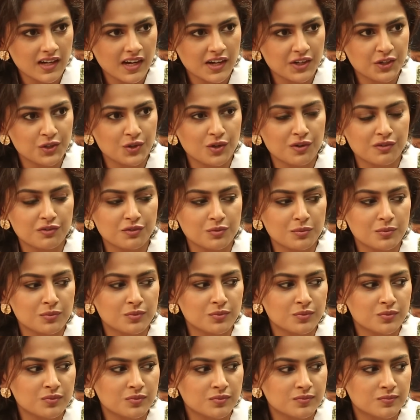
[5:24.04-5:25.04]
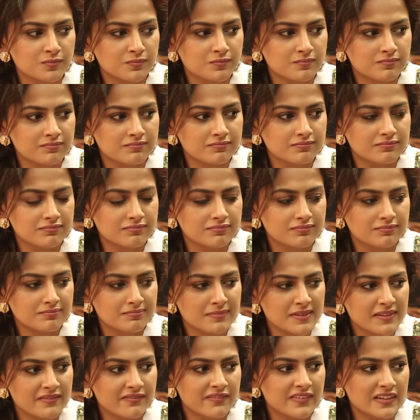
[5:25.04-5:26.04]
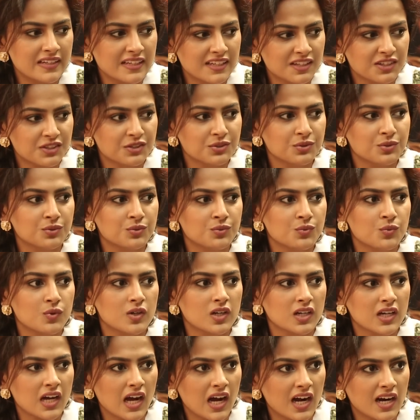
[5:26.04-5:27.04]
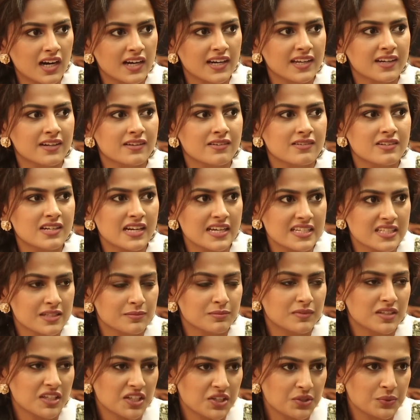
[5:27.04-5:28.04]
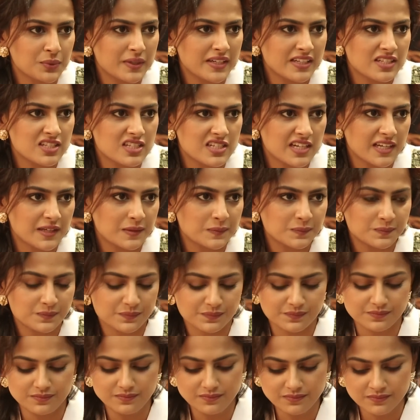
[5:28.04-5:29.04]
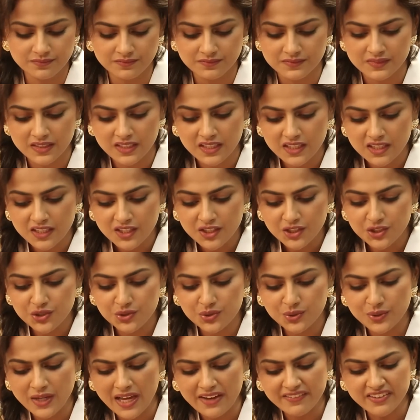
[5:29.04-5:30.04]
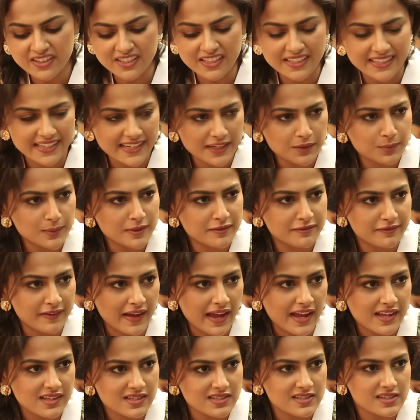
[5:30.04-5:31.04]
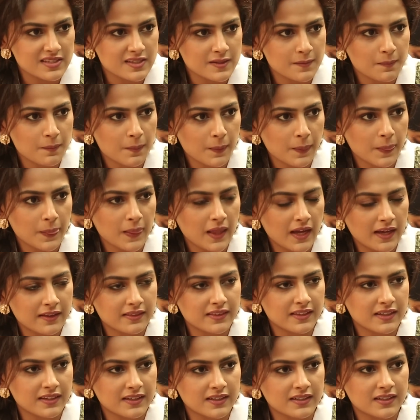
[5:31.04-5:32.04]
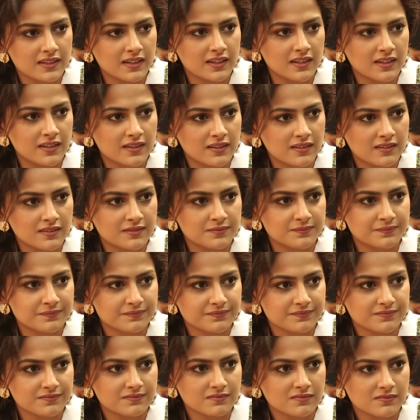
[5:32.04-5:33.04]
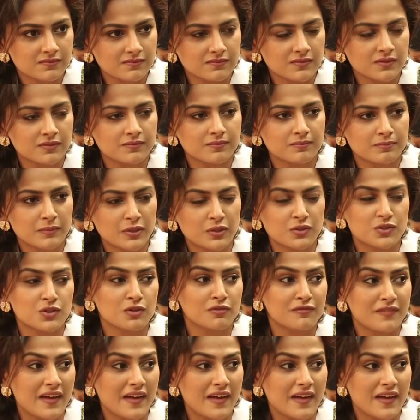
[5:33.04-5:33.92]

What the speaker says: And you have to be willing to work hard and try something new each time. You should have a connect with fans, I think, because your